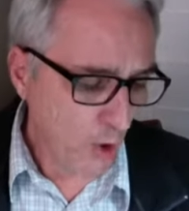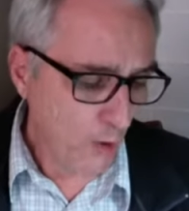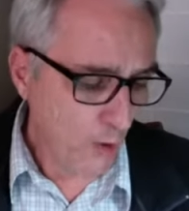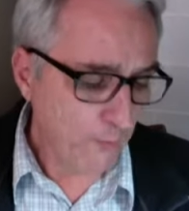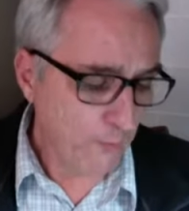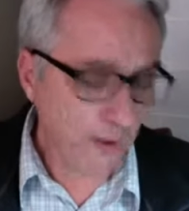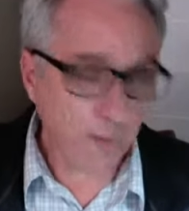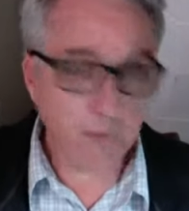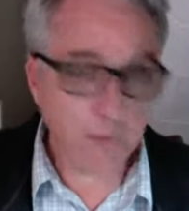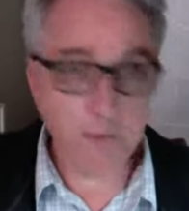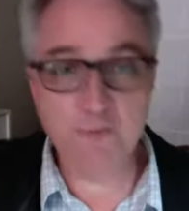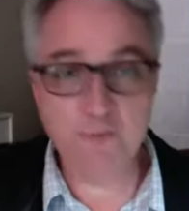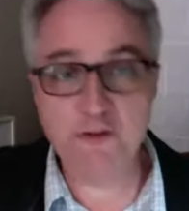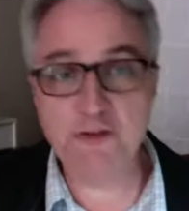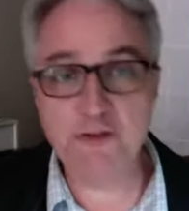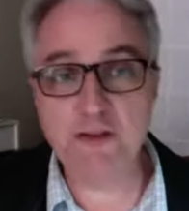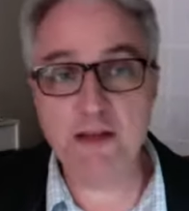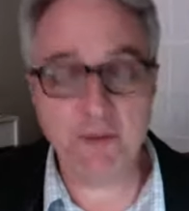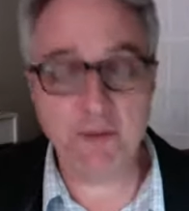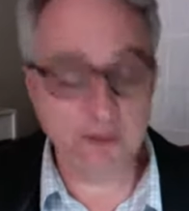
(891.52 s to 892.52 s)
Problem
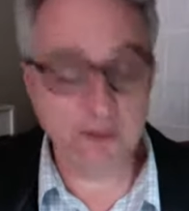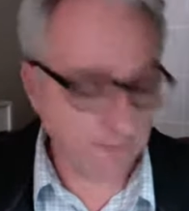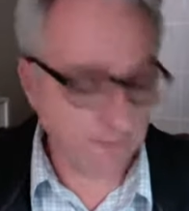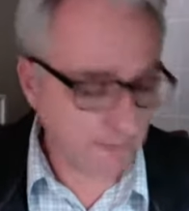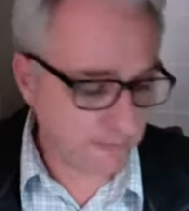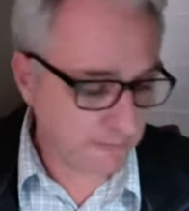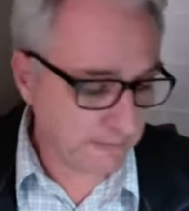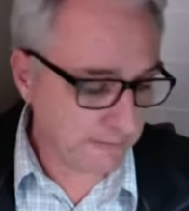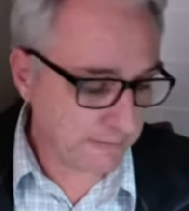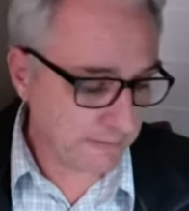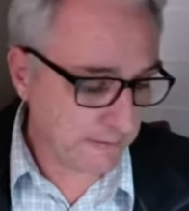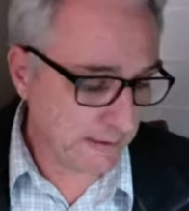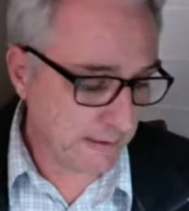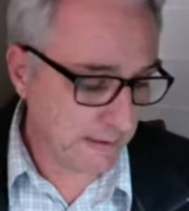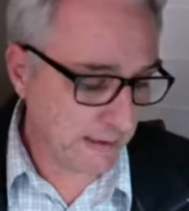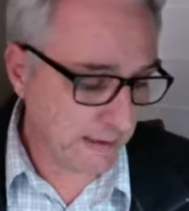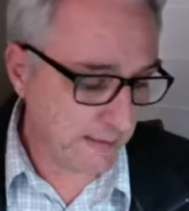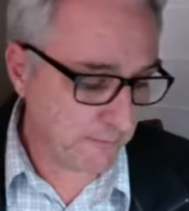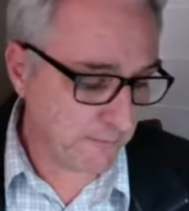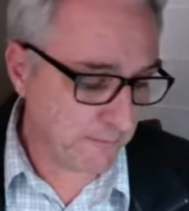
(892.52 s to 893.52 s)
7.
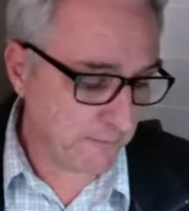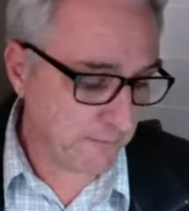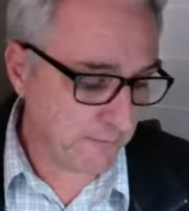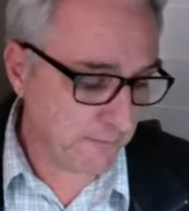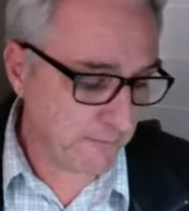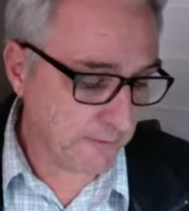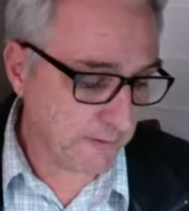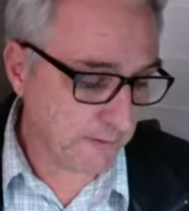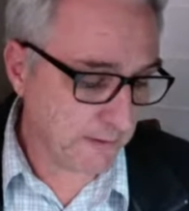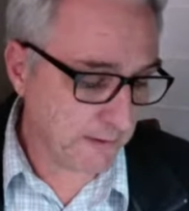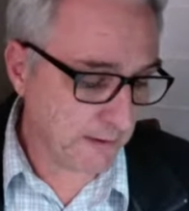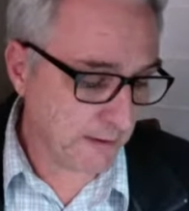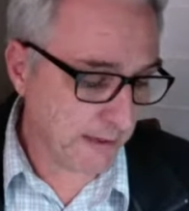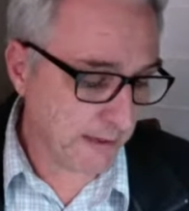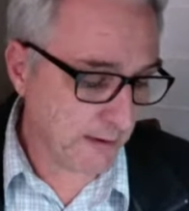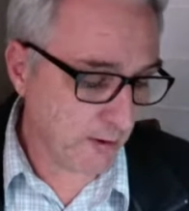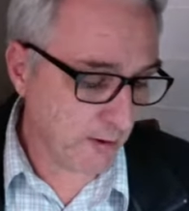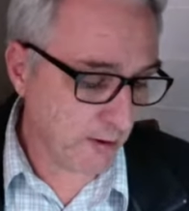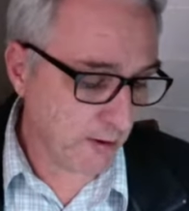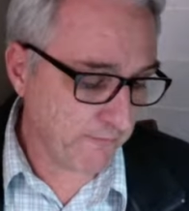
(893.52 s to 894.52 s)

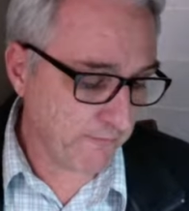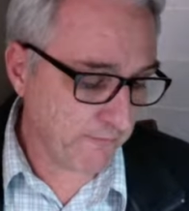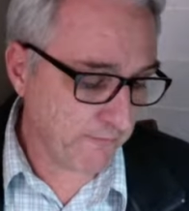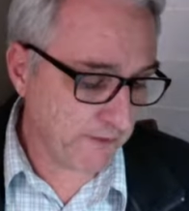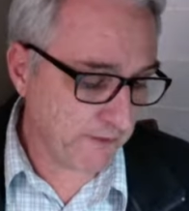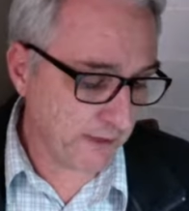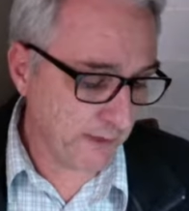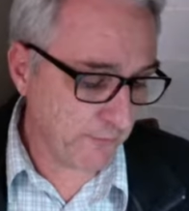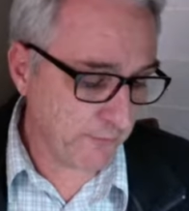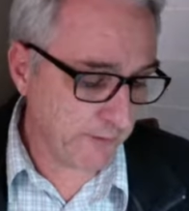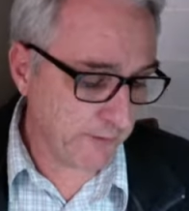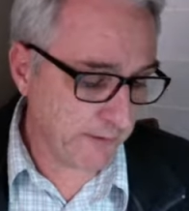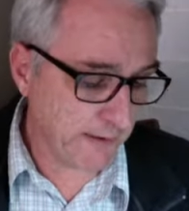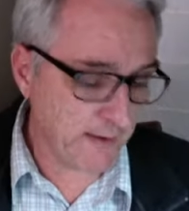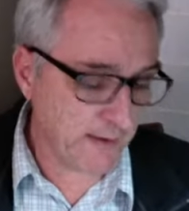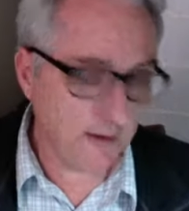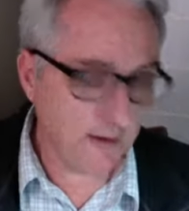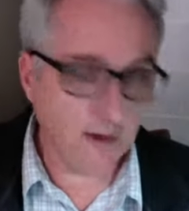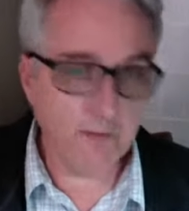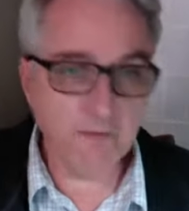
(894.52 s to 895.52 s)
Now, I've deliberately,
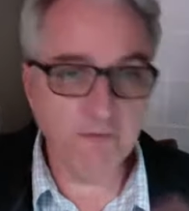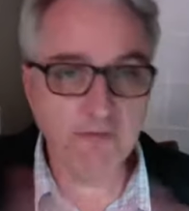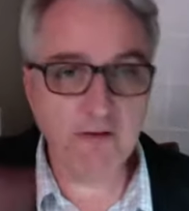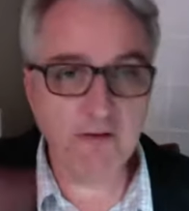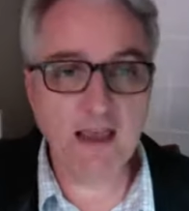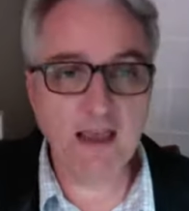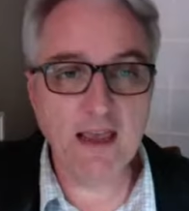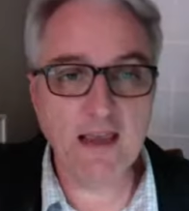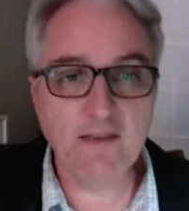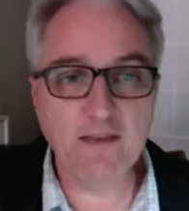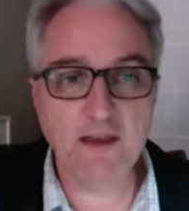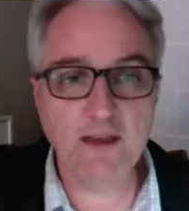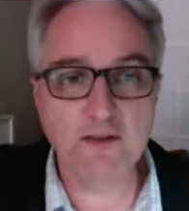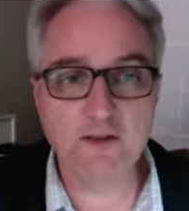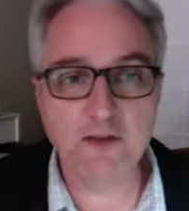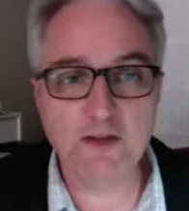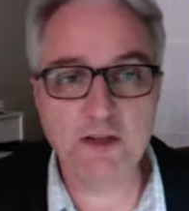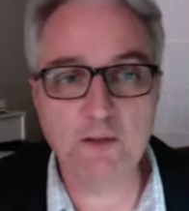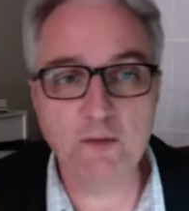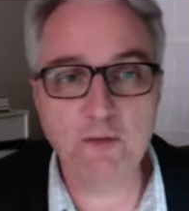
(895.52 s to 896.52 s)
and I've flagged that
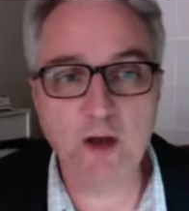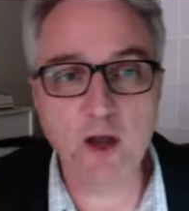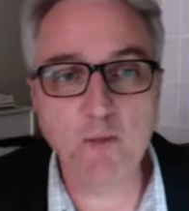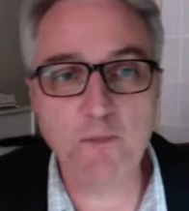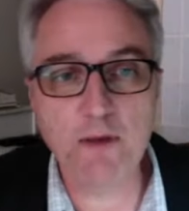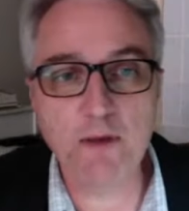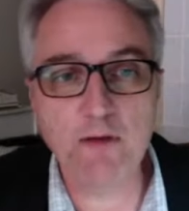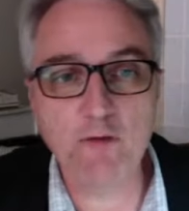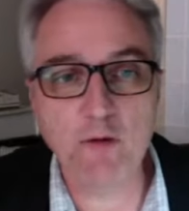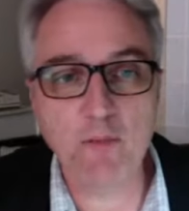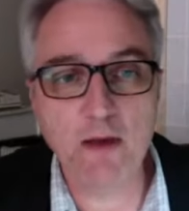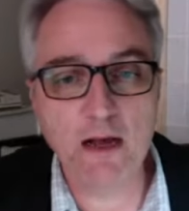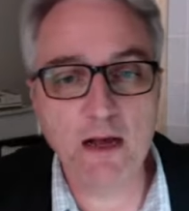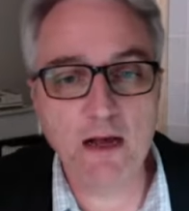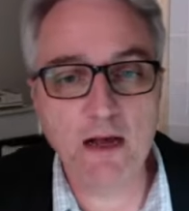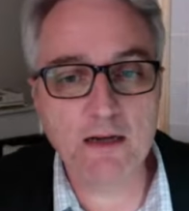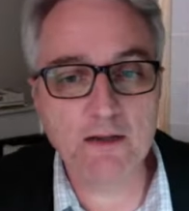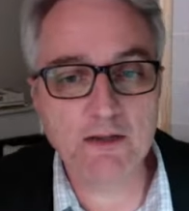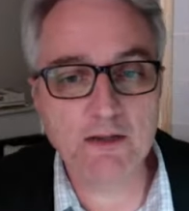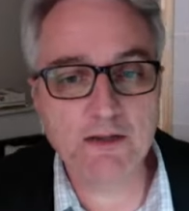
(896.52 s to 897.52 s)
just in my opening
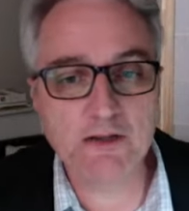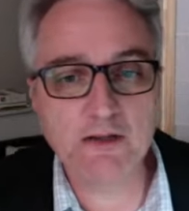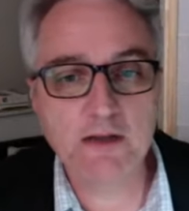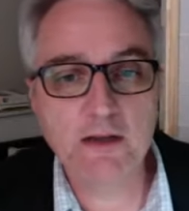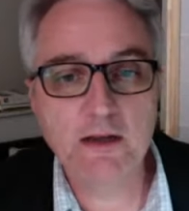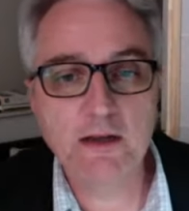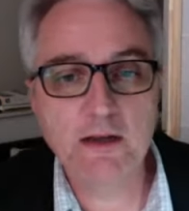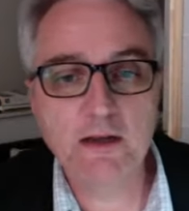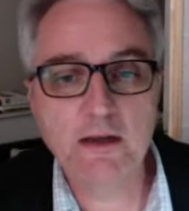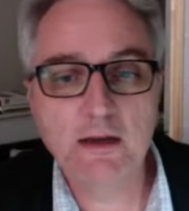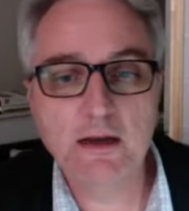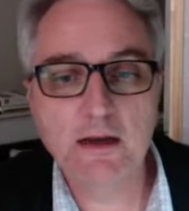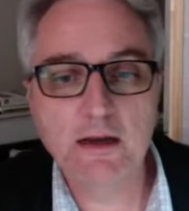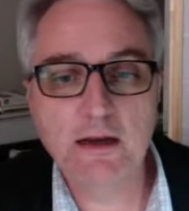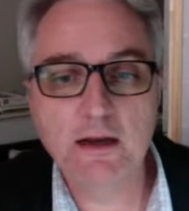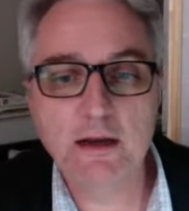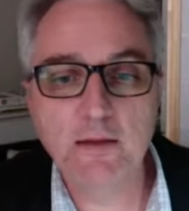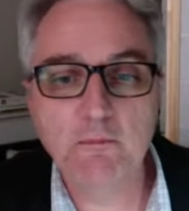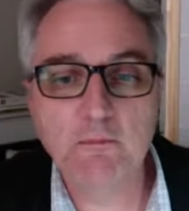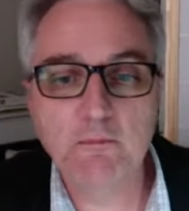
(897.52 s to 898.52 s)
remarks,
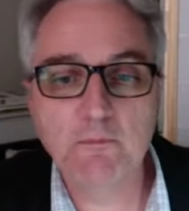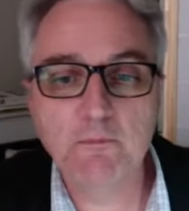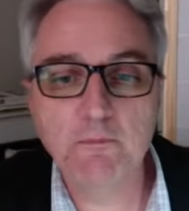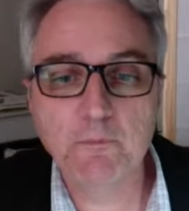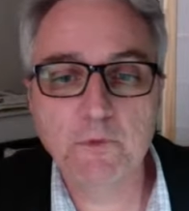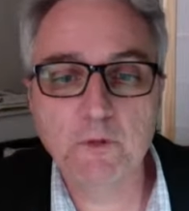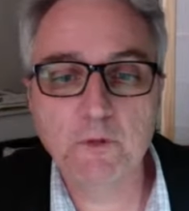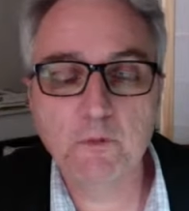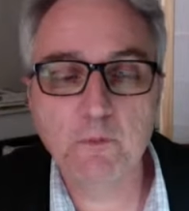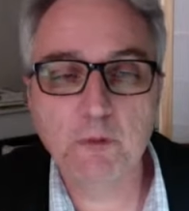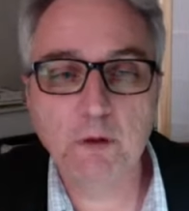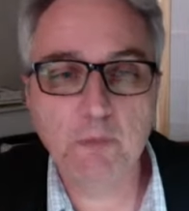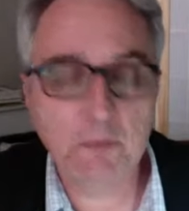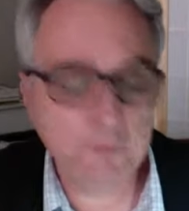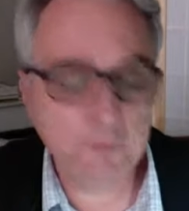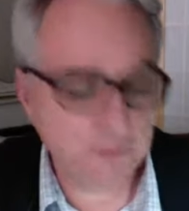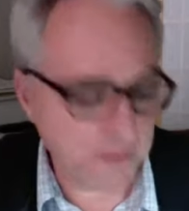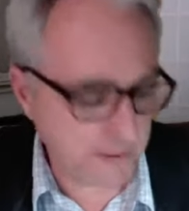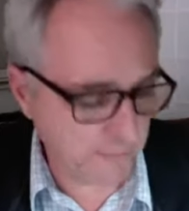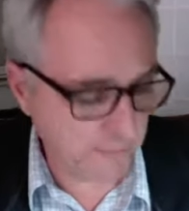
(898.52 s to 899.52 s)

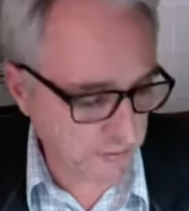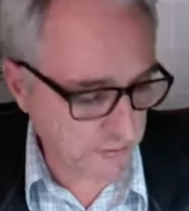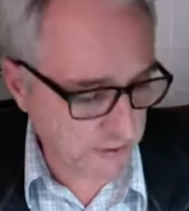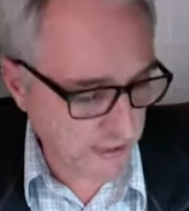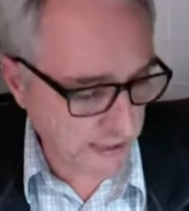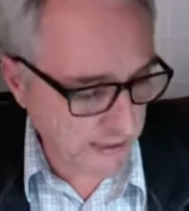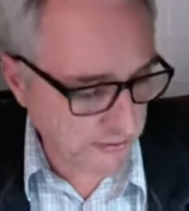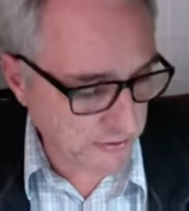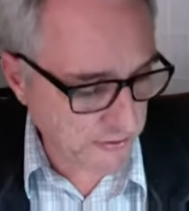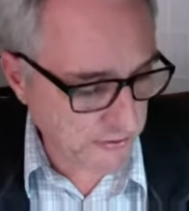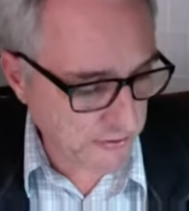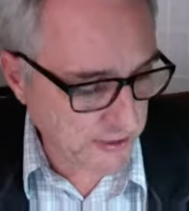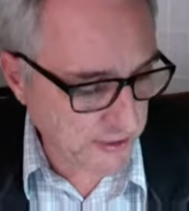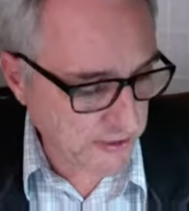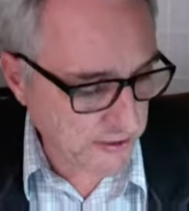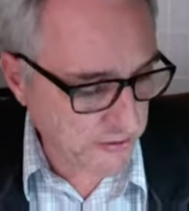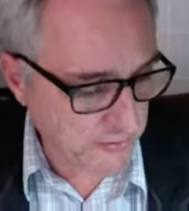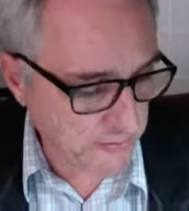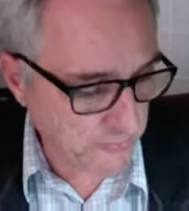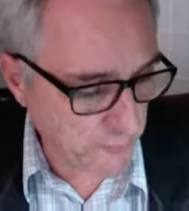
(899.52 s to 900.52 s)
Problem 7 takes us
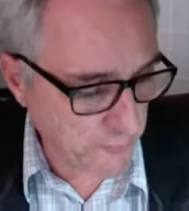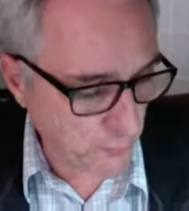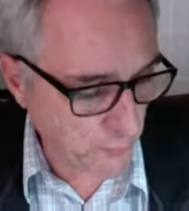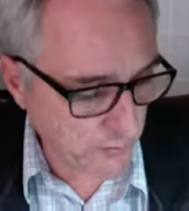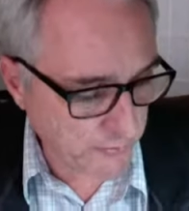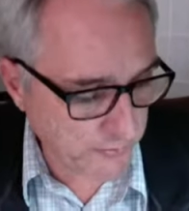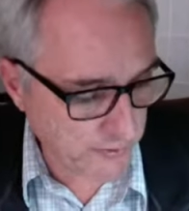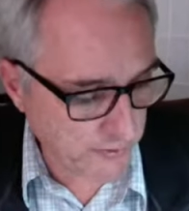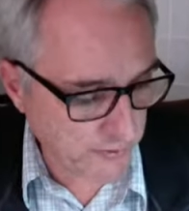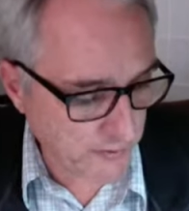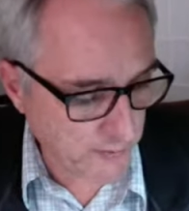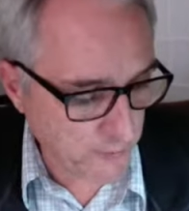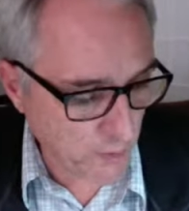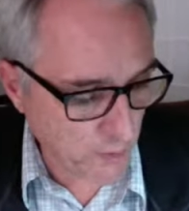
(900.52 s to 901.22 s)
into the Wilson and